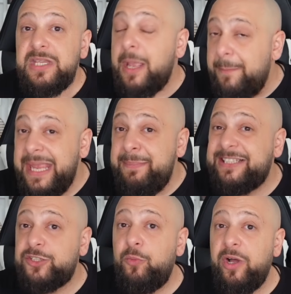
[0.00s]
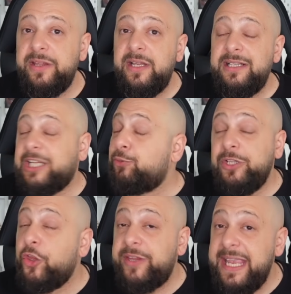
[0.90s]
maybe someone that will
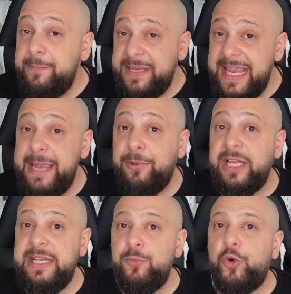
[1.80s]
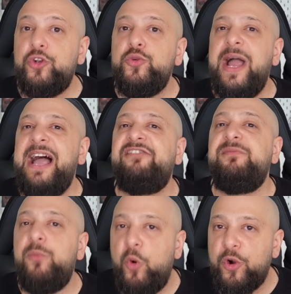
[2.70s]
not be able anymore to have
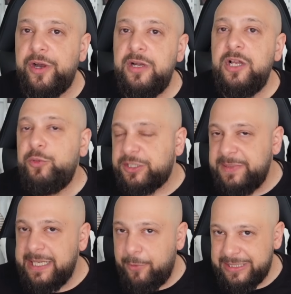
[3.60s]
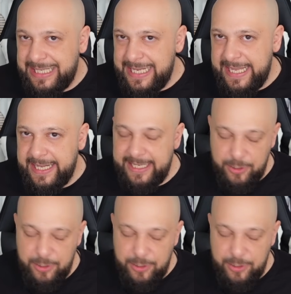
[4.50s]
more. We are speaking about Allegri.